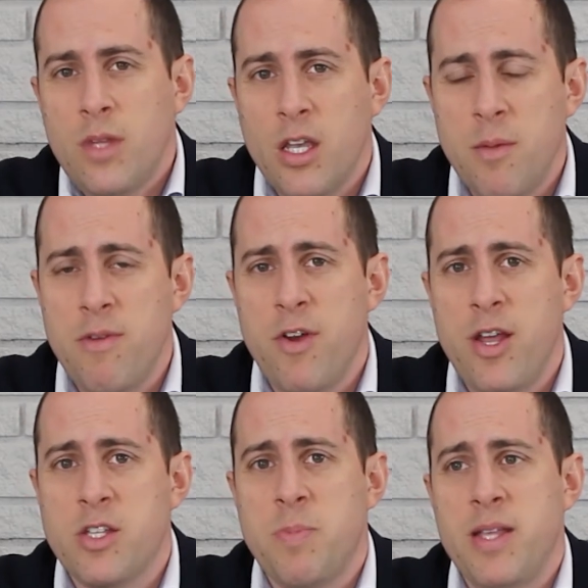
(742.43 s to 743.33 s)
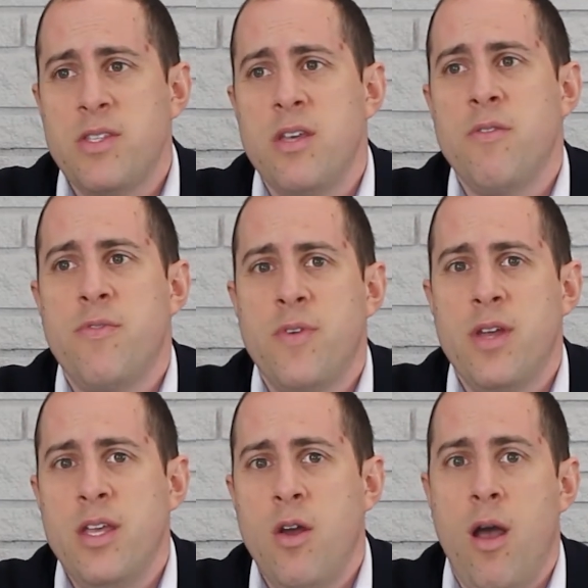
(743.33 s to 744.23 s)
It can be very expensive.
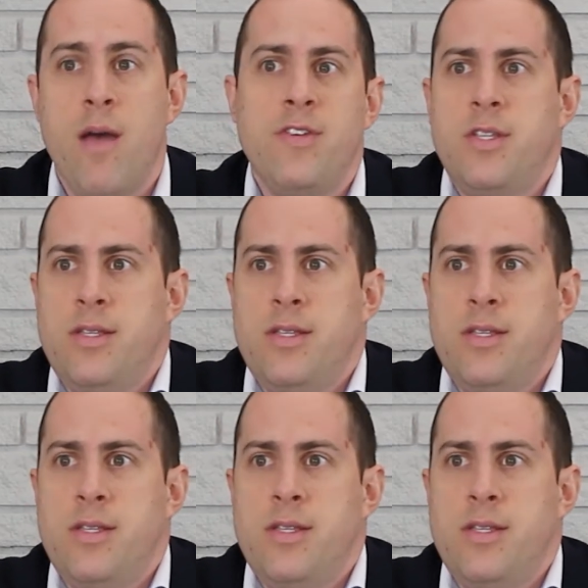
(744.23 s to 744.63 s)
Obviously